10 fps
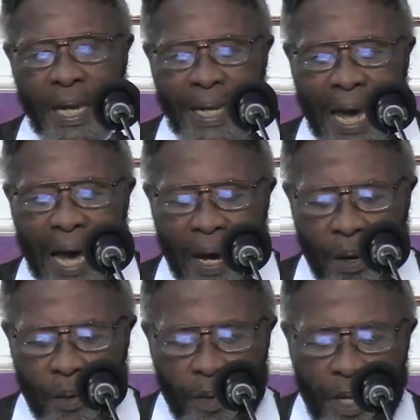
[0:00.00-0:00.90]

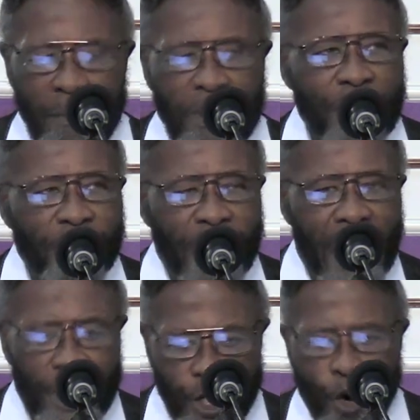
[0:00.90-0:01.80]
Now, let me
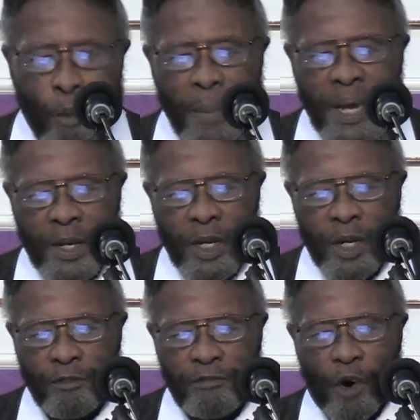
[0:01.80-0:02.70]
define
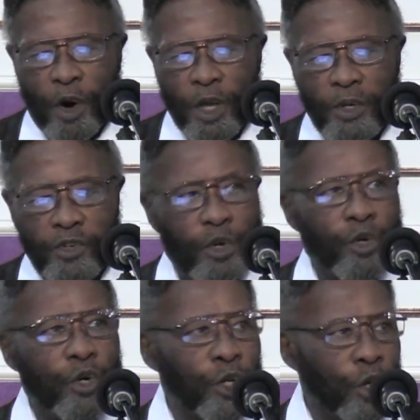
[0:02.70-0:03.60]
dominion for you so
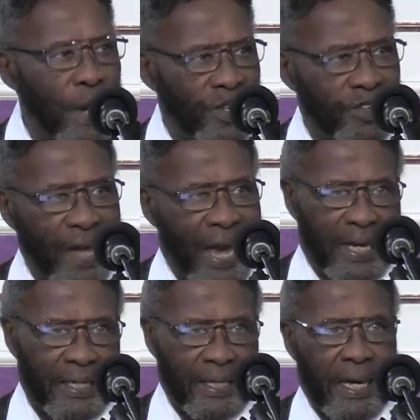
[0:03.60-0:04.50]
you'll know
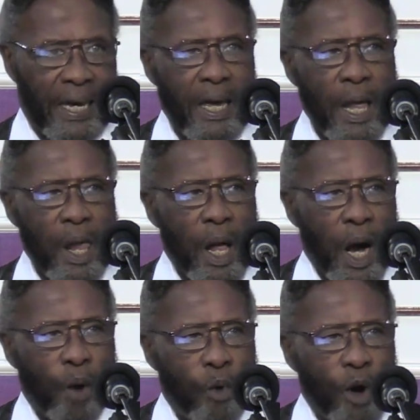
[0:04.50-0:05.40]
exactly
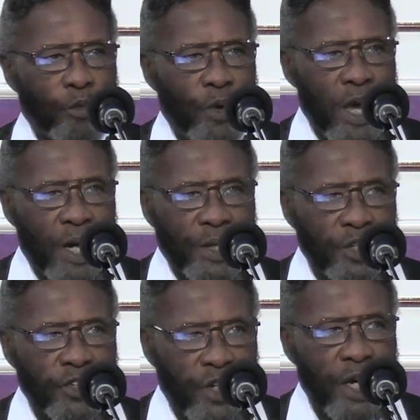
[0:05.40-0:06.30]
uh, what we are
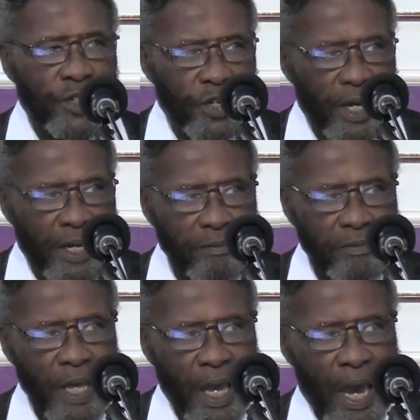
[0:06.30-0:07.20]
discussing.
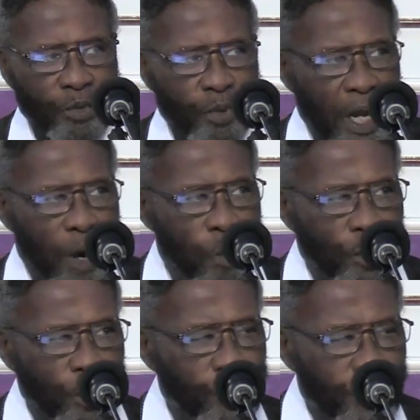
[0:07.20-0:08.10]
And what I want
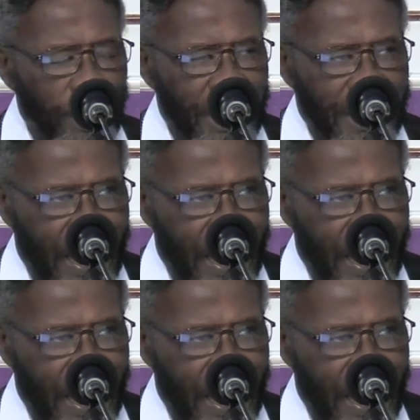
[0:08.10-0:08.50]
you to get